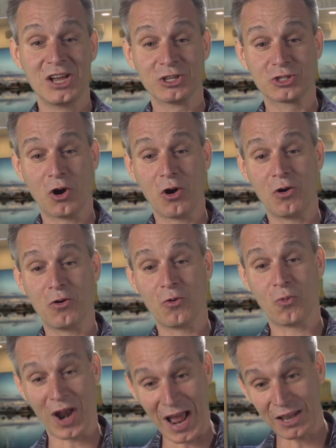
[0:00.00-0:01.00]
So
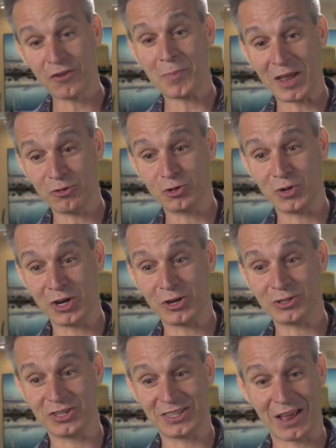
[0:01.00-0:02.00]
what I love about
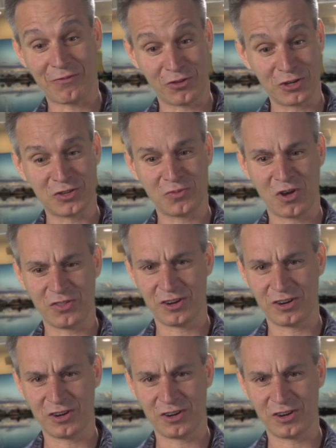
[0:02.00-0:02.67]
neutrinos is that, first of all,